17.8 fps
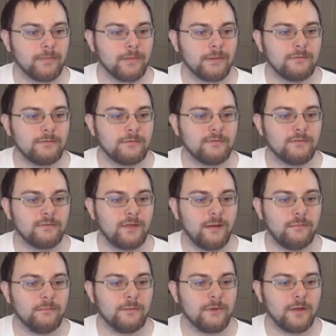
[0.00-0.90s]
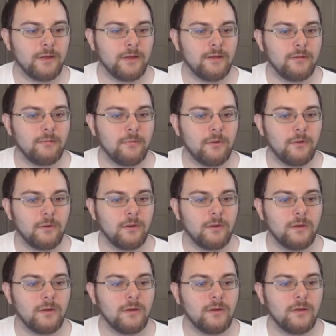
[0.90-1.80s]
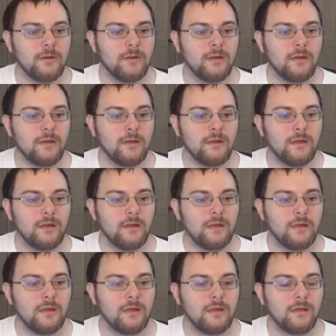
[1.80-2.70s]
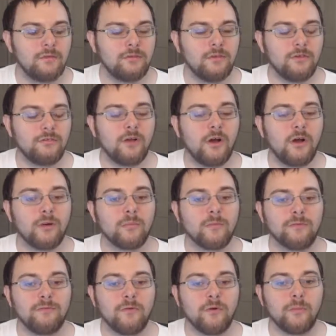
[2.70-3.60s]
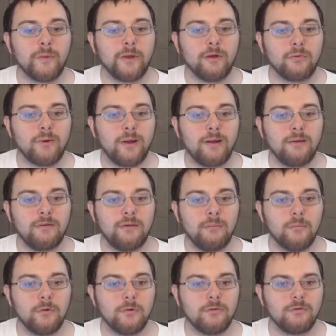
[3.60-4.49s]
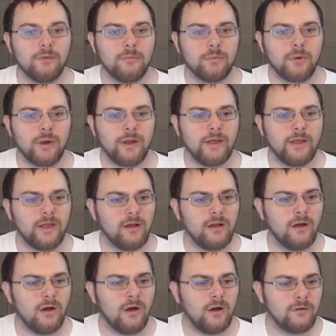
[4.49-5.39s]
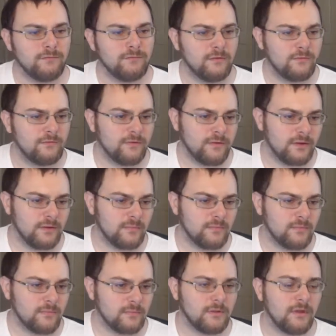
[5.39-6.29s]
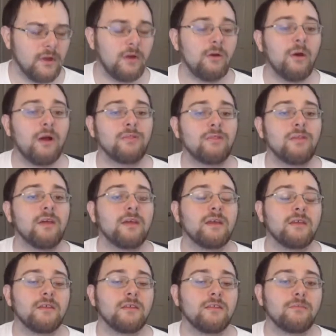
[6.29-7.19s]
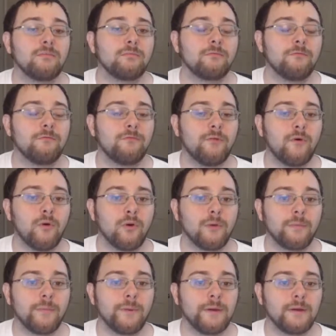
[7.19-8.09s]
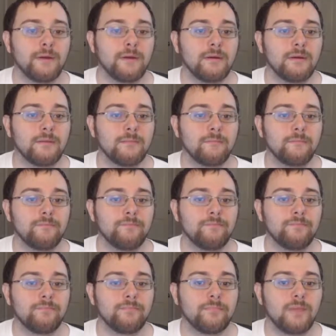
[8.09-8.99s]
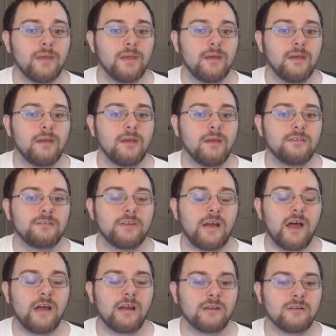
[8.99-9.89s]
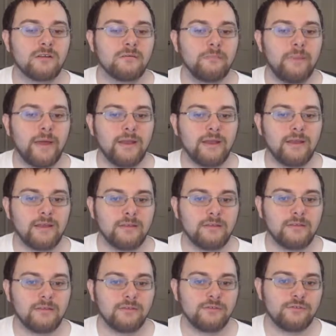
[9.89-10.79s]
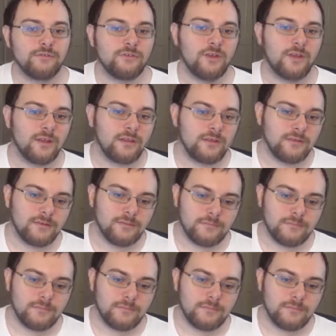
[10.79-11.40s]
Stopping anymore. Is this armor forming around him, or is it breaking off of him? No, I think it is forming. He's Iron Manning this shit.